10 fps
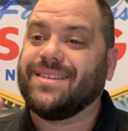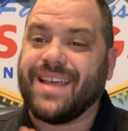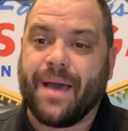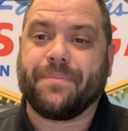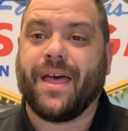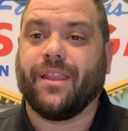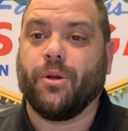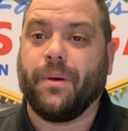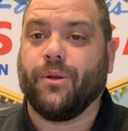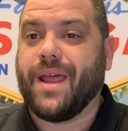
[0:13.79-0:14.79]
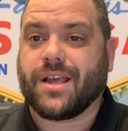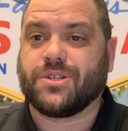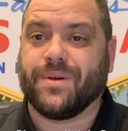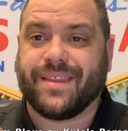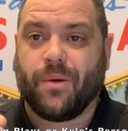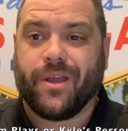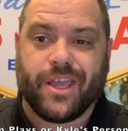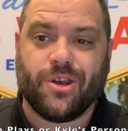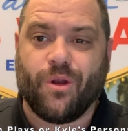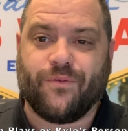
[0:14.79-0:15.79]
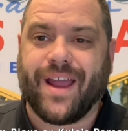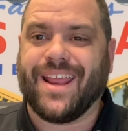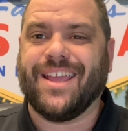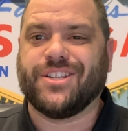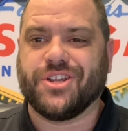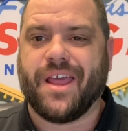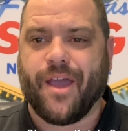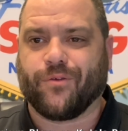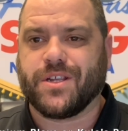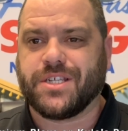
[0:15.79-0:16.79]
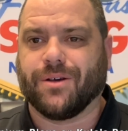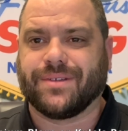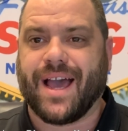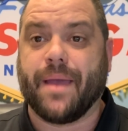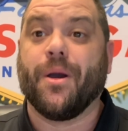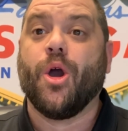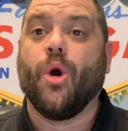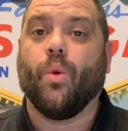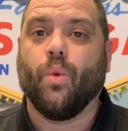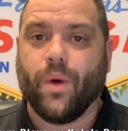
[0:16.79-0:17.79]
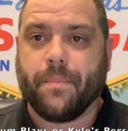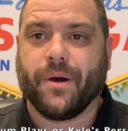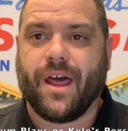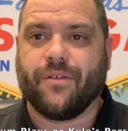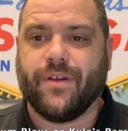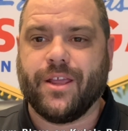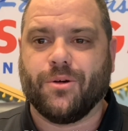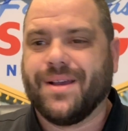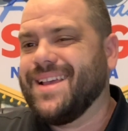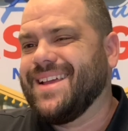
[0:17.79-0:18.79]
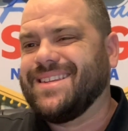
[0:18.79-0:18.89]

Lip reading: Tap that little bell next to it. That way you get notified each and every single time we put out a video.